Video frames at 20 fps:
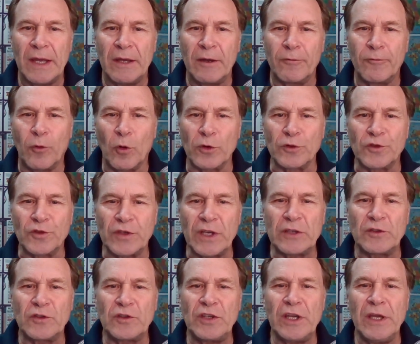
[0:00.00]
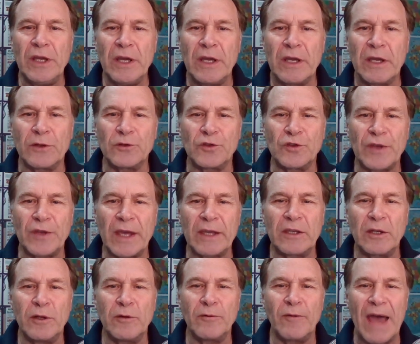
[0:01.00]
for 60
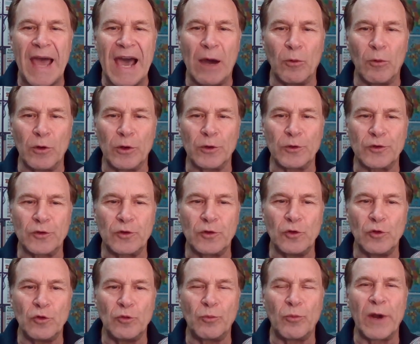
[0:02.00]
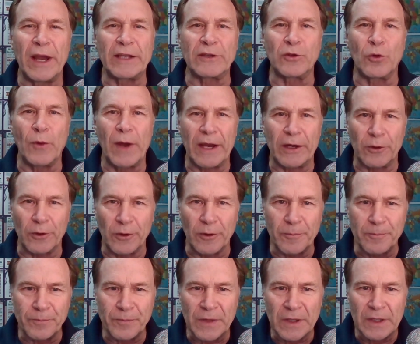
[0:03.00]
consecutive hours to break the record.
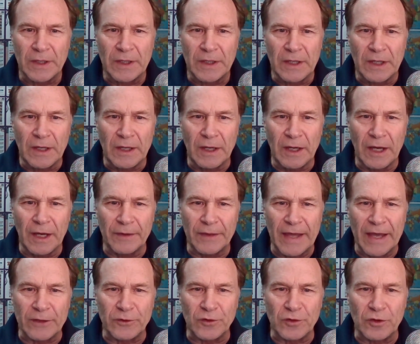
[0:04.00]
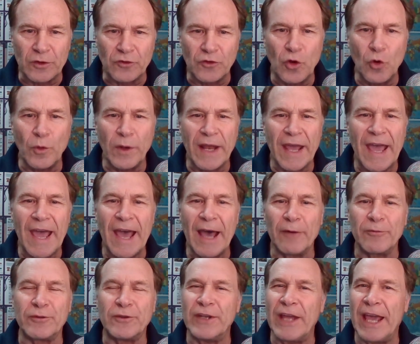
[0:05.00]
Uh, that's two and a
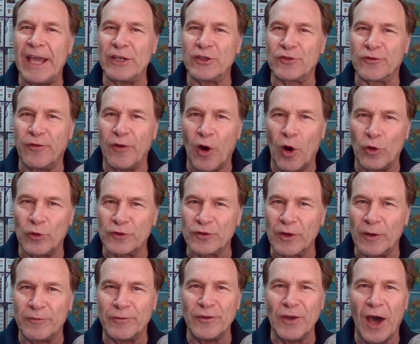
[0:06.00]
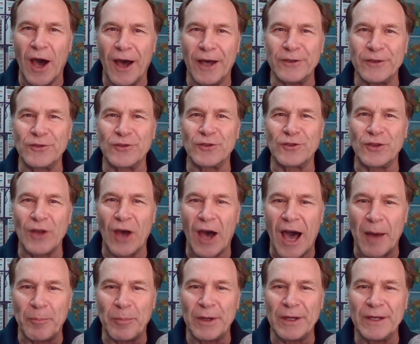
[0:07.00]
half days, folks, of
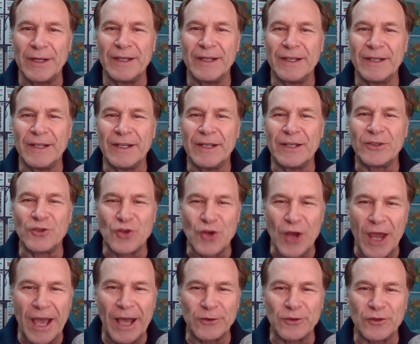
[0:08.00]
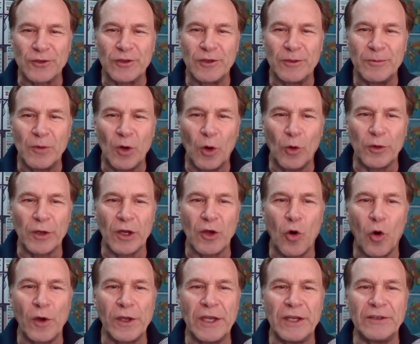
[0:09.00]
nonstop chess.
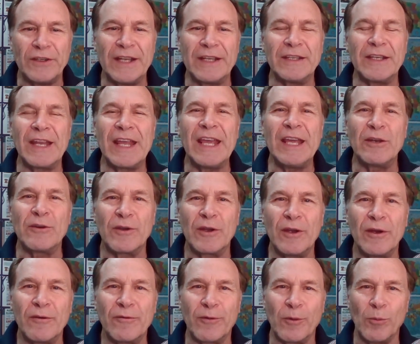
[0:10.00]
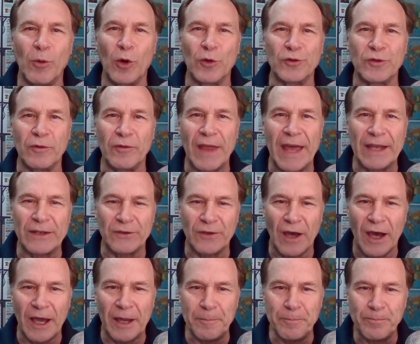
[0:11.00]
Onakoya didn't eat for most of that
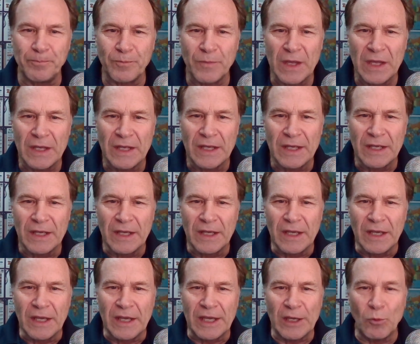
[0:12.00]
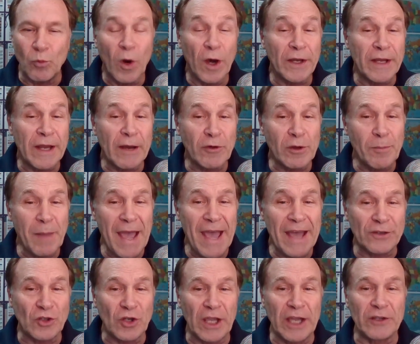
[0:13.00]
time. He won every
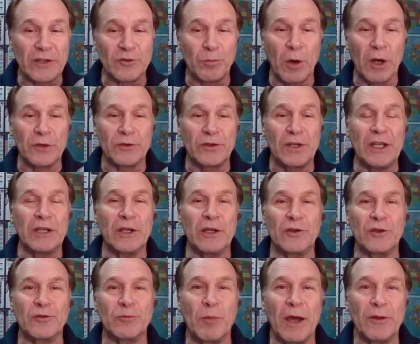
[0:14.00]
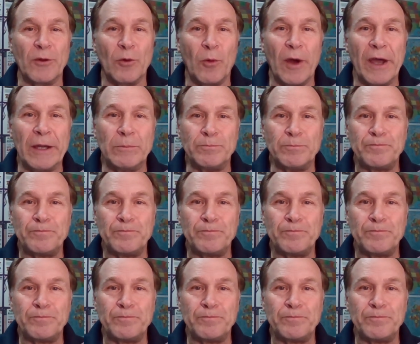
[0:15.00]
match against Martinez, by the way.